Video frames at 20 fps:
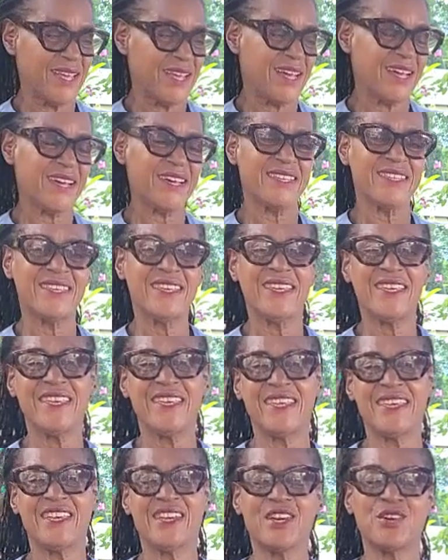And
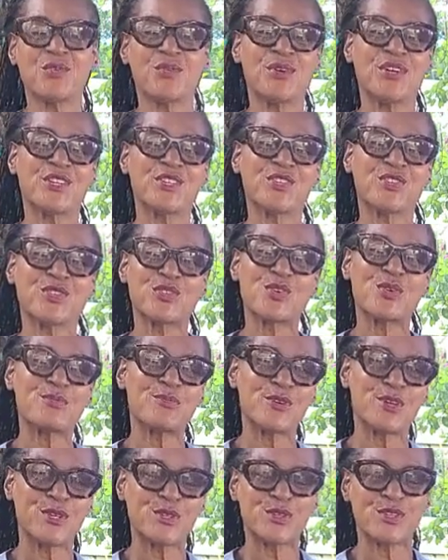here we are so
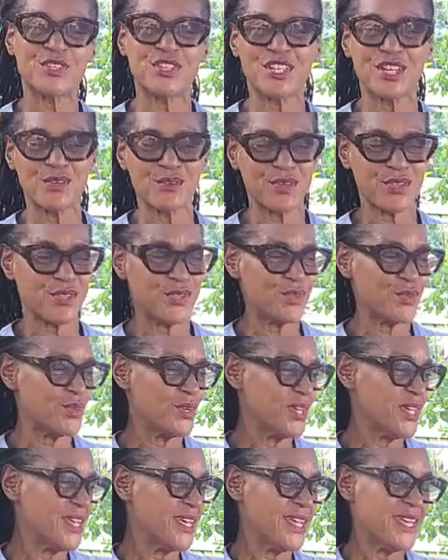proud to share with you
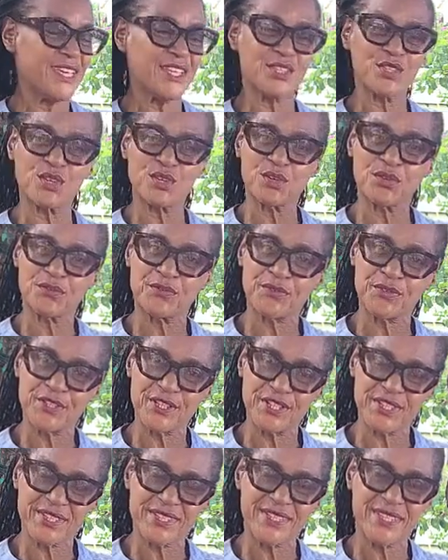is our
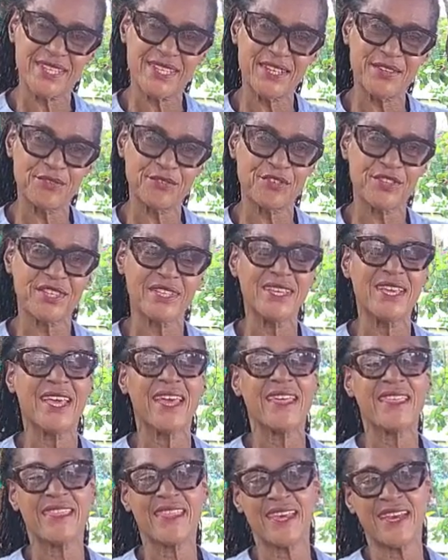first delivery
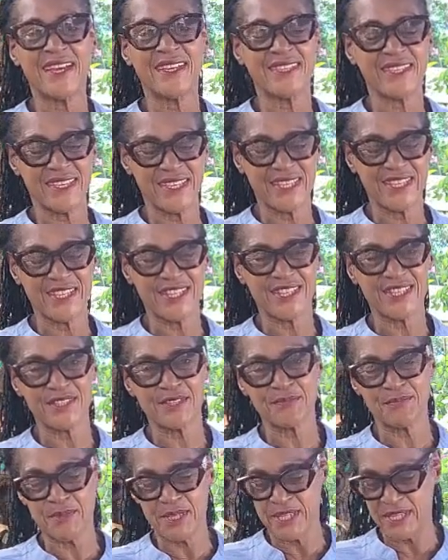that
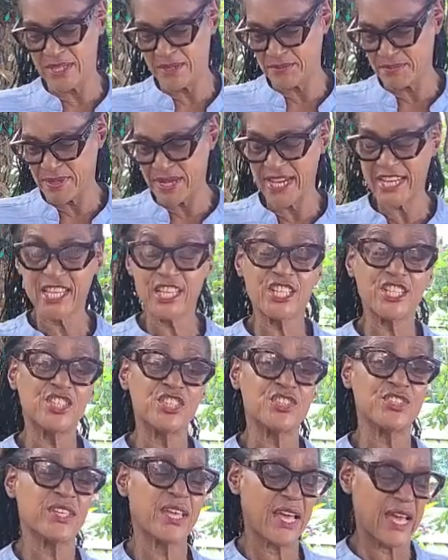is being
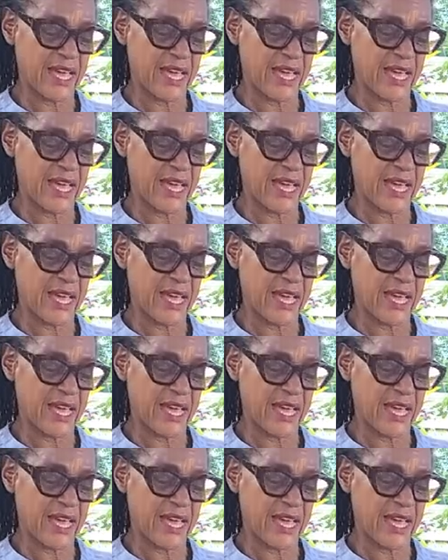packaged